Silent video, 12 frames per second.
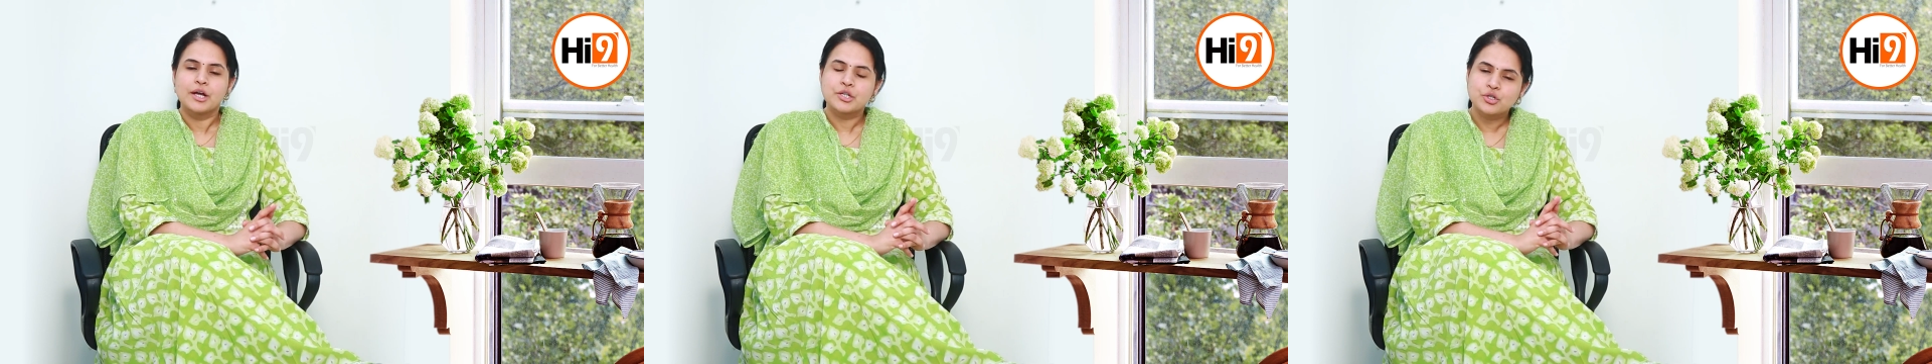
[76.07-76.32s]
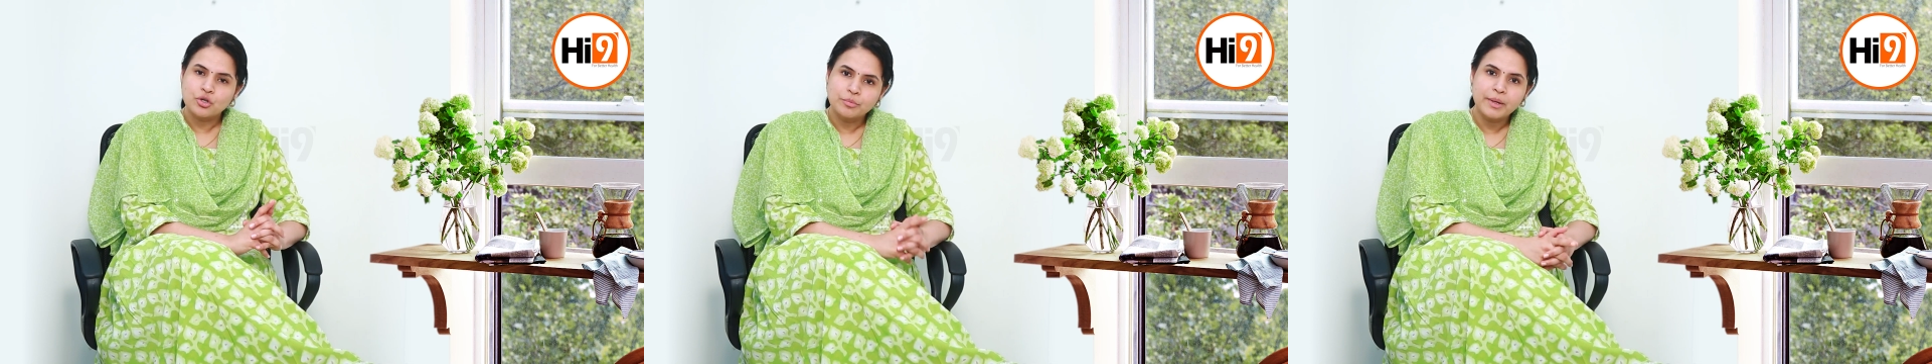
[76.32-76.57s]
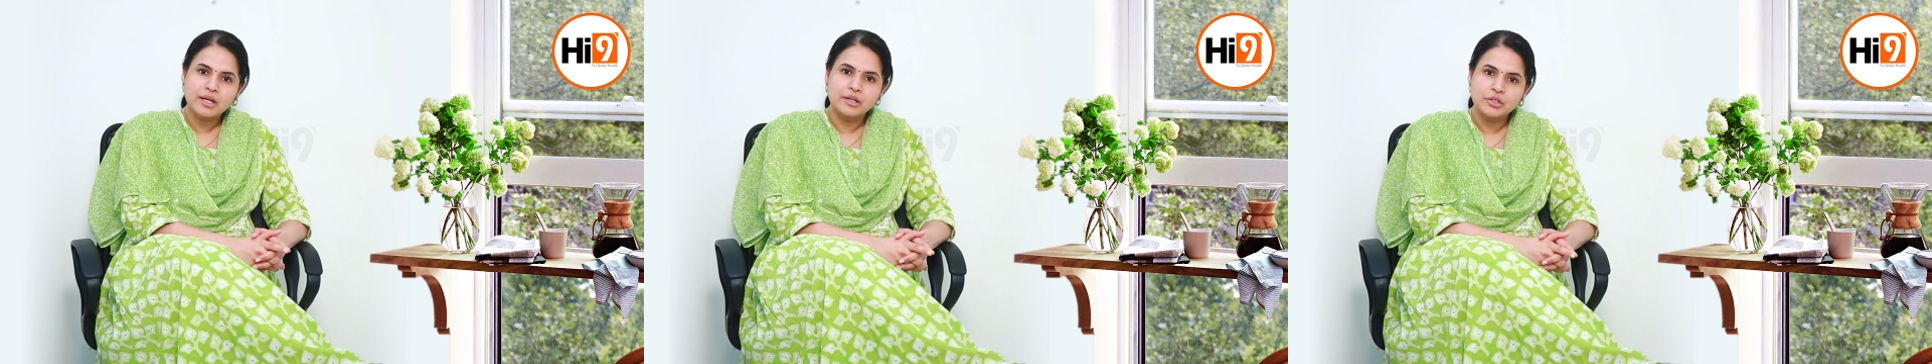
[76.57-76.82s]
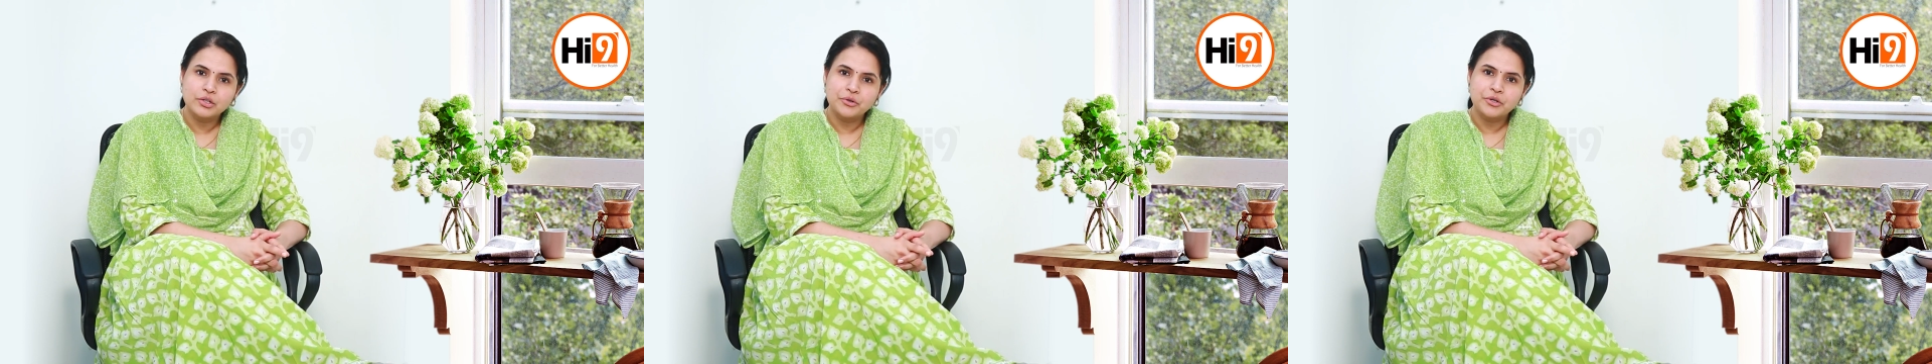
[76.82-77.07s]
should be
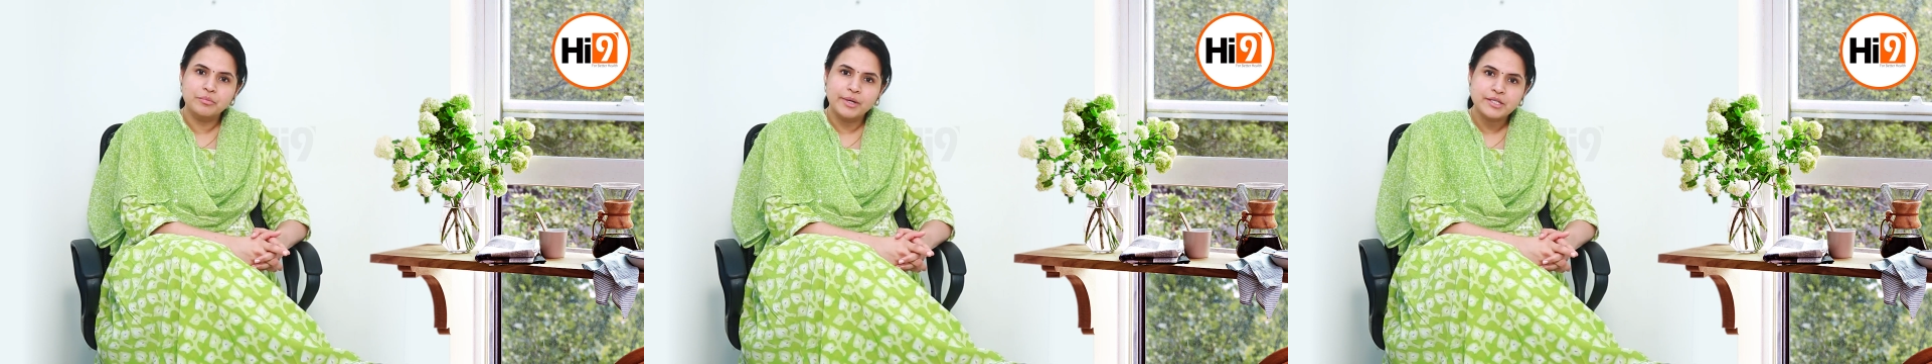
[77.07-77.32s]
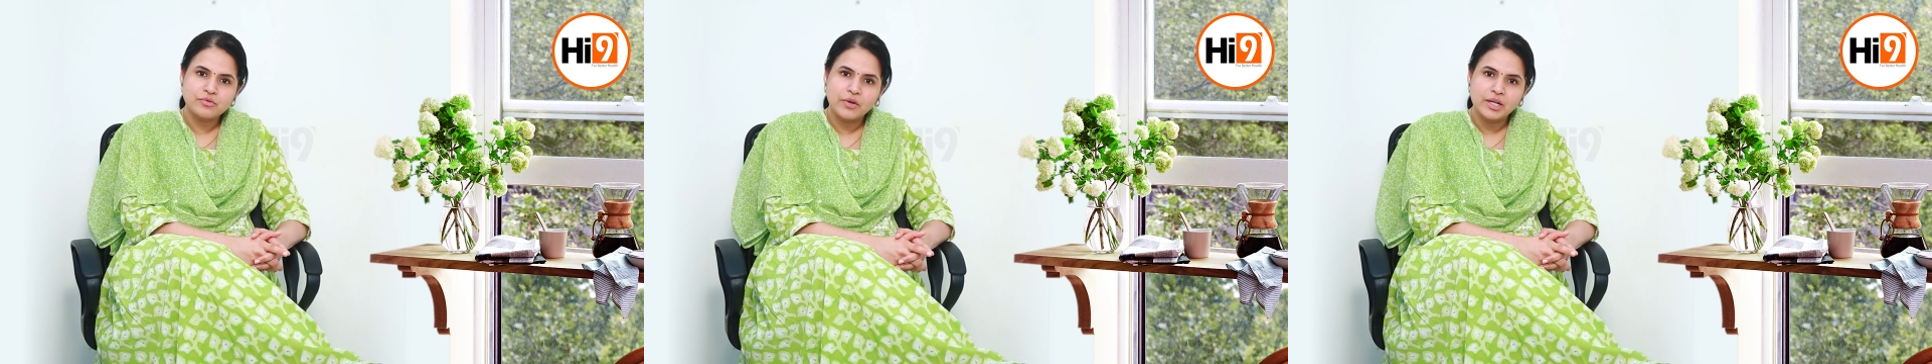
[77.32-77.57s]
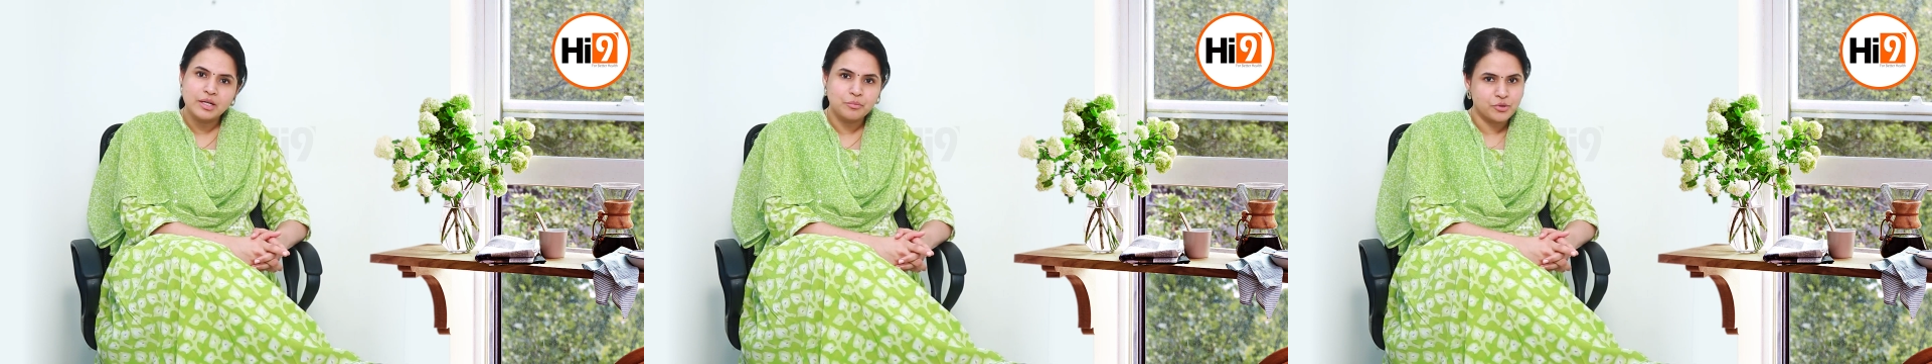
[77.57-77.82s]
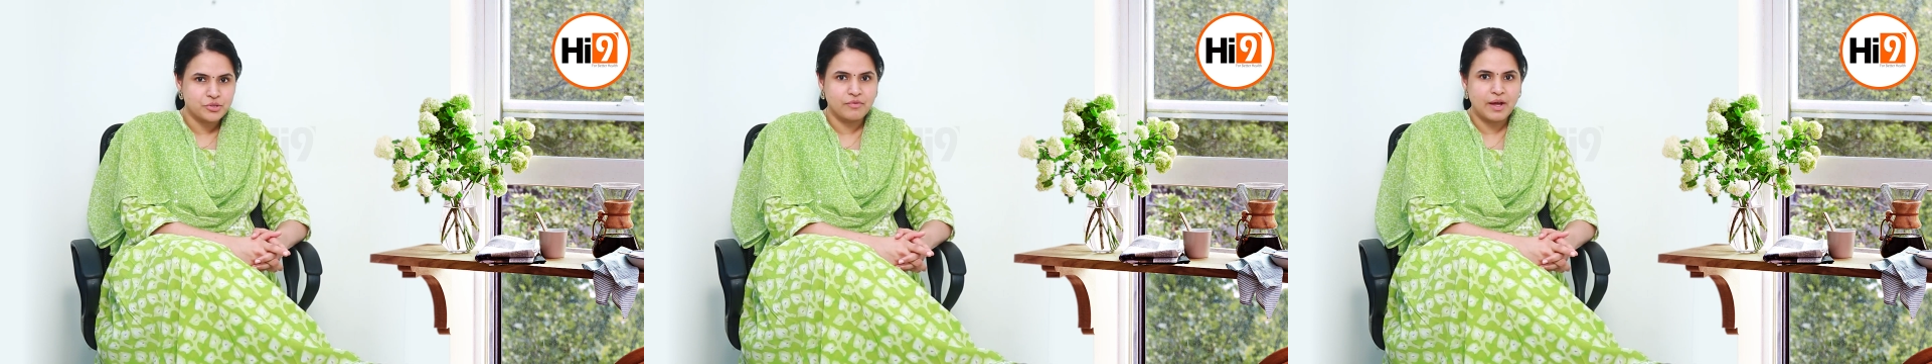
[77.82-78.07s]
continued on breastfeeding
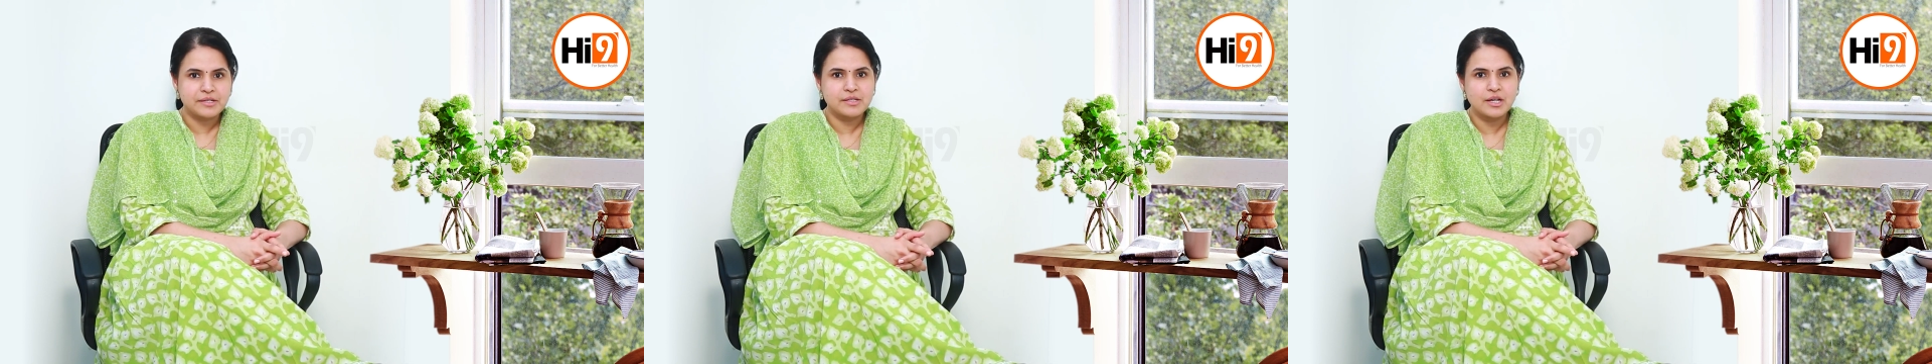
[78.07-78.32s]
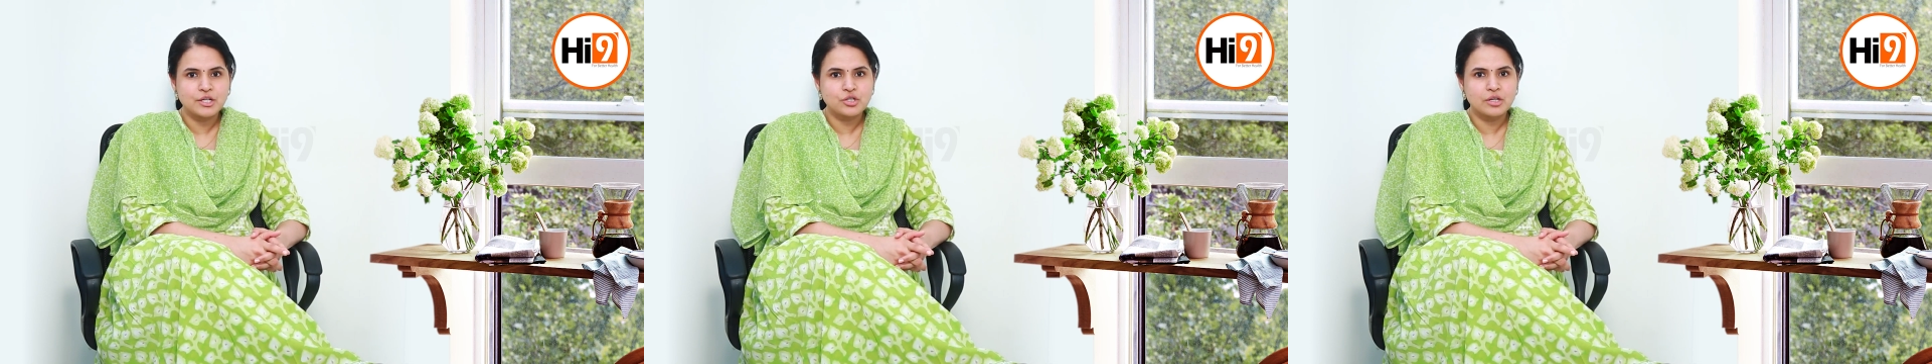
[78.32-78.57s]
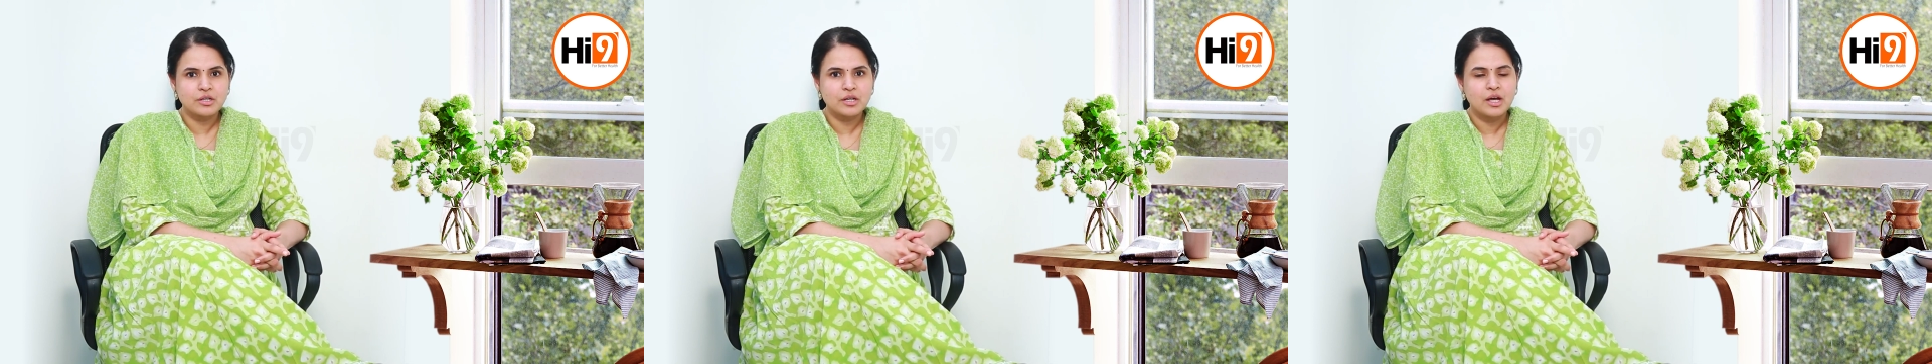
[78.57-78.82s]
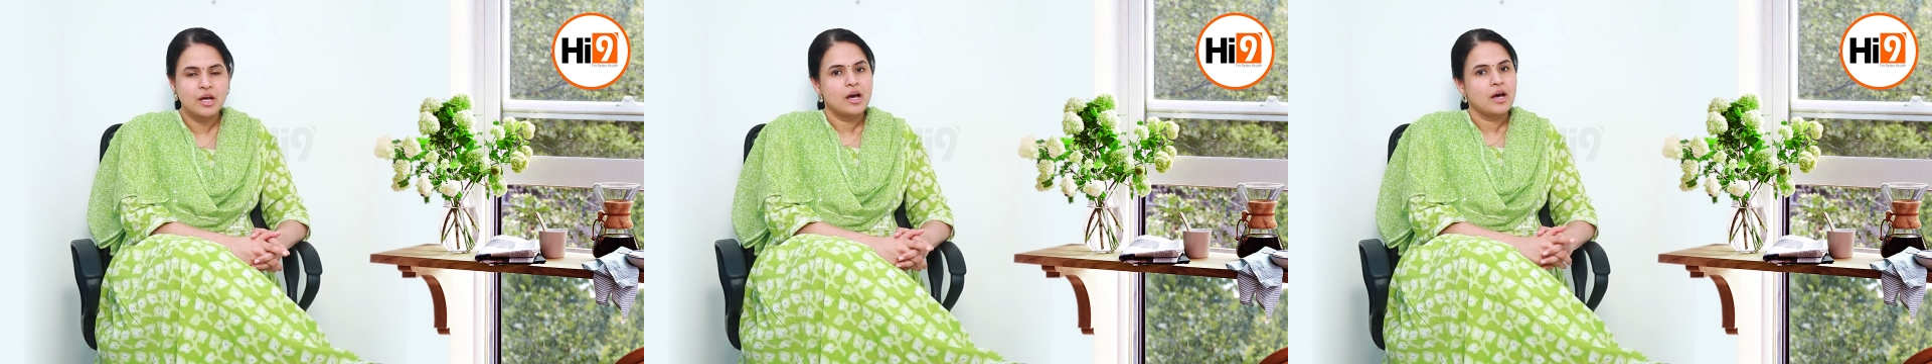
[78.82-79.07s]

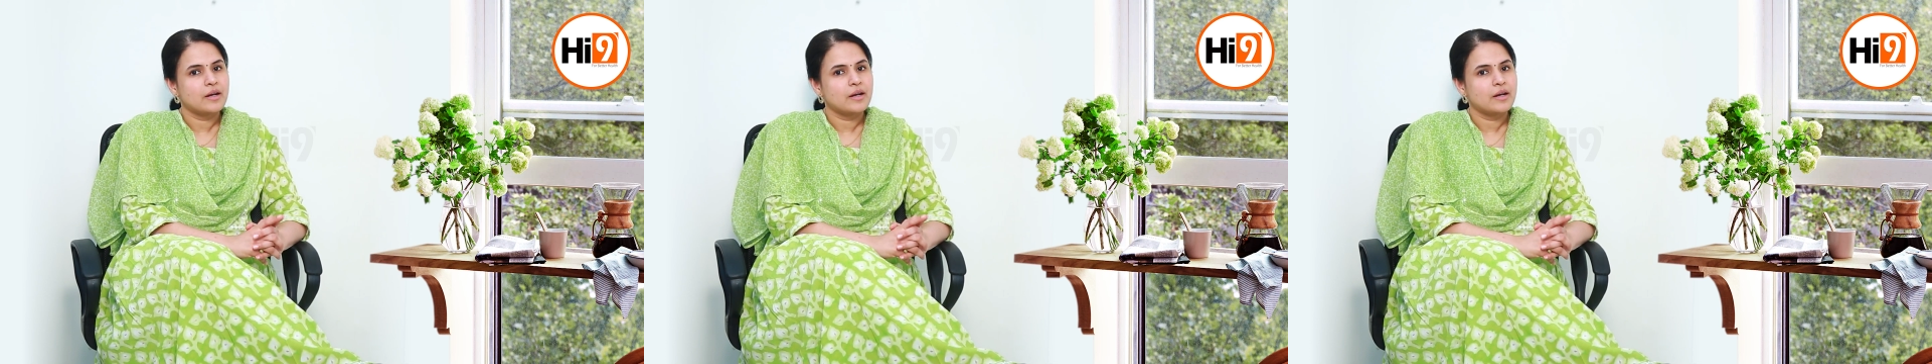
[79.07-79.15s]
post-vaccination.